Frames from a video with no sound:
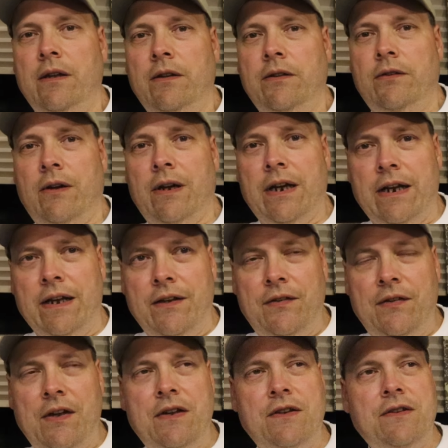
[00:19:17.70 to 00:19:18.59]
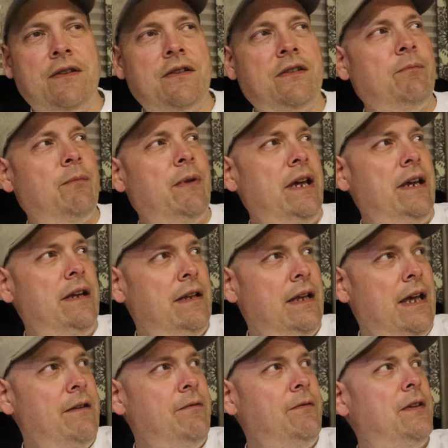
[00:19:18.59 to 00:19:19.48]
So I got decisions to make,
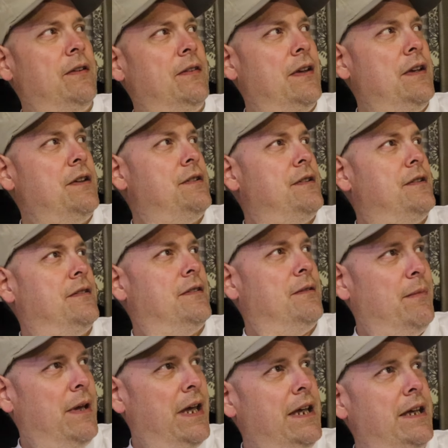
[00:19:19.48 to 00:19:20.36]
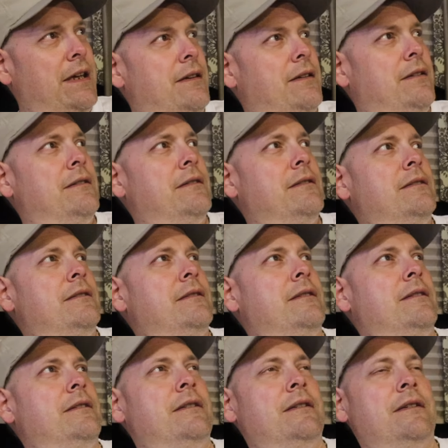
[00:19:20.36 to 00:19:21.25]
life decisions to make.
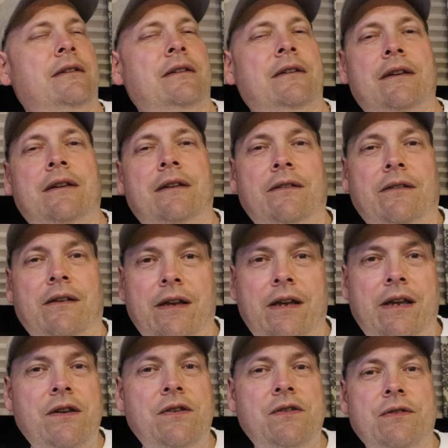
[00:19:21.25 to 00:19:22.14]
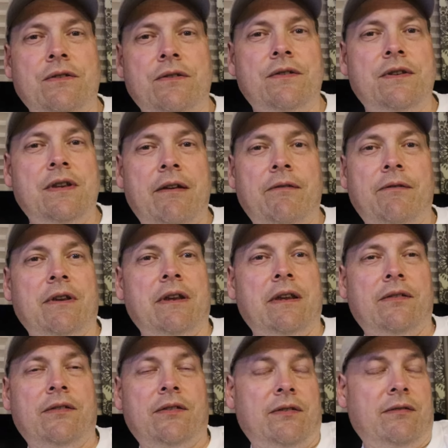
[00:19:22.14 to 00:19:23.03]
So I guess you just have to
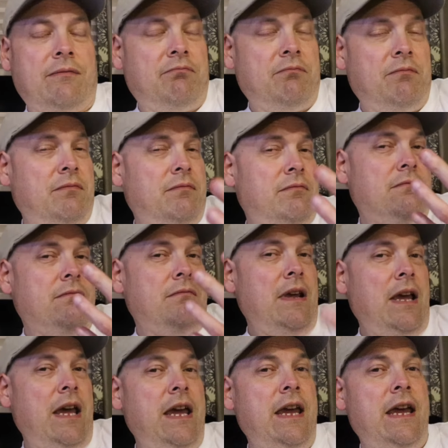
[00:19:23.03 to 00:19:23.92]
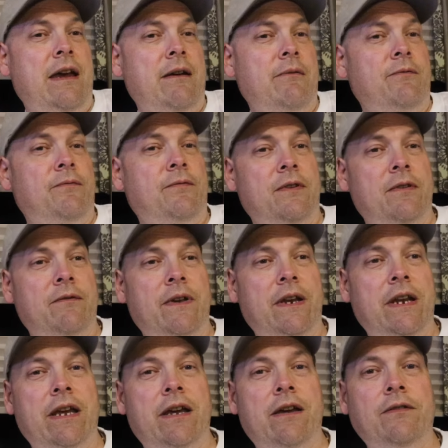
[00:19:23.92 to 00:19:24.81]
hang out for the
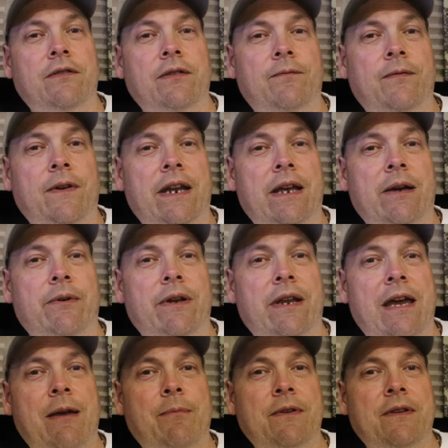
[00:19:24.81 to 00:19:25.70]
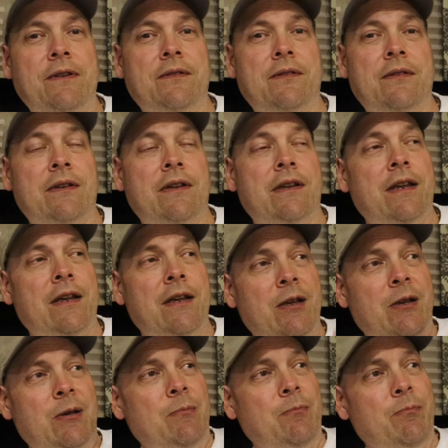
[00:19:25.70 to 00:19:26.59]
videos and find out what happens.
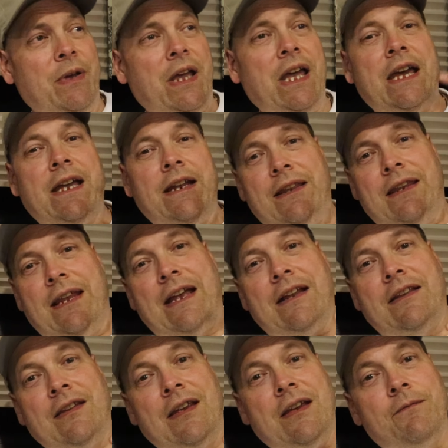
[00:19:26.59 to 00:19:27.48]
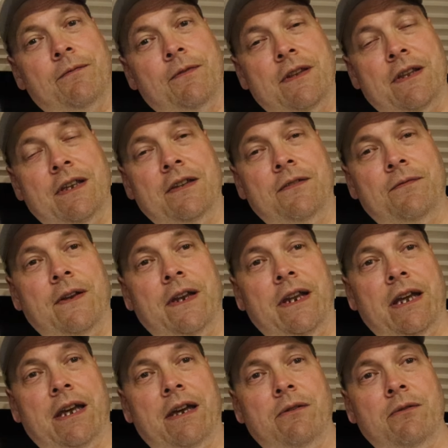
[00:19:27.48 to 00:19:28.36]
But that's it for this
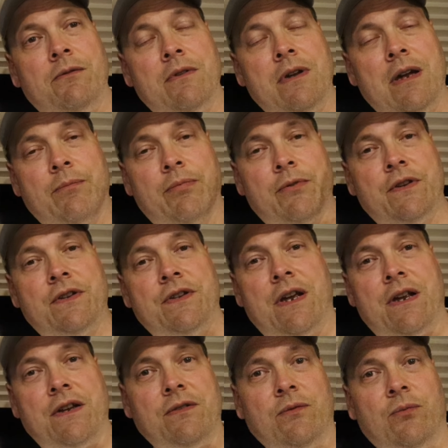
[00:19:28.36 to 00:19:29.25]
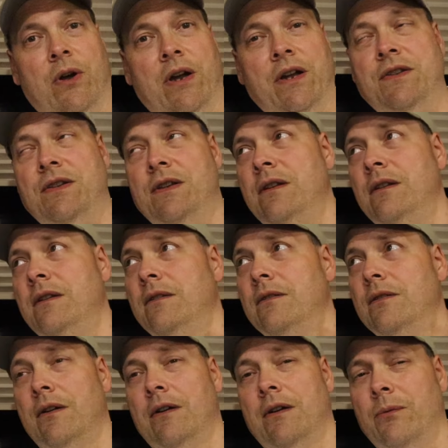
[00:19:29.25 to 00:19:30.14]
video. I appreciate you watching.
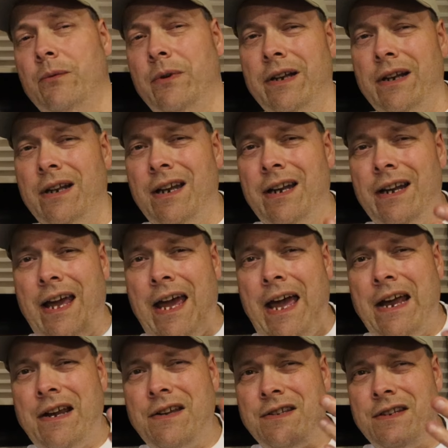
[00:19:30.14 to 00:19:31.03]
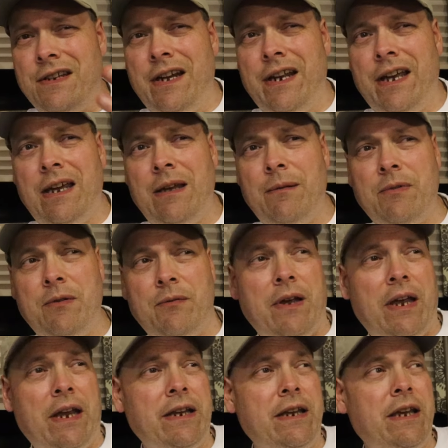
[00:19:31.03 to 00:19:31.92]
Sorry it wasn't a lot of action today, but
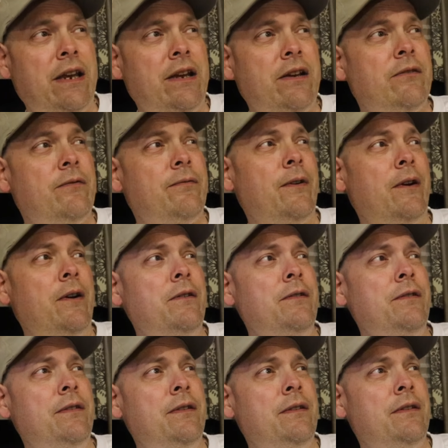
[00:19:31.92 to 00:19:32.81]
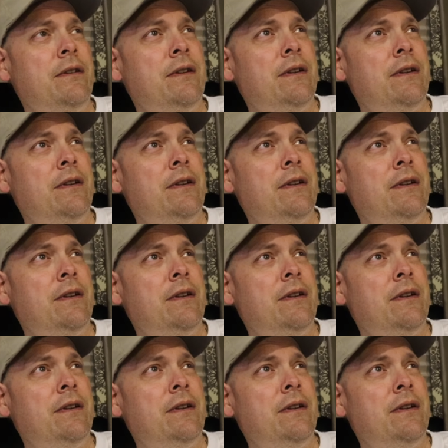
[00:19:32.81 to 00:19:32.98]
we had to get here first.